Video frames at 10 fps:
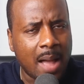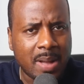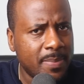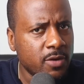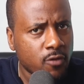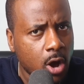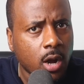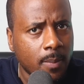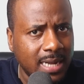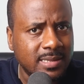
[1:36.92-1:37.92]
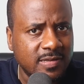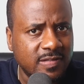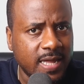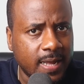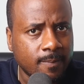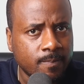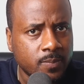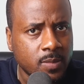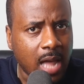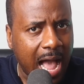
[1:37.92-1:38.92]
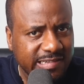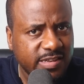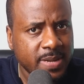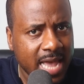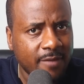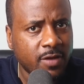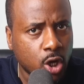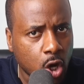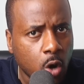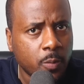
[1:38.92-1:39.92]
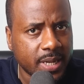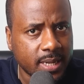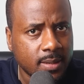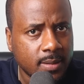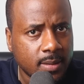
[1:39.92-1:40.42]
I might be wrong about this thing. I should be having Kobe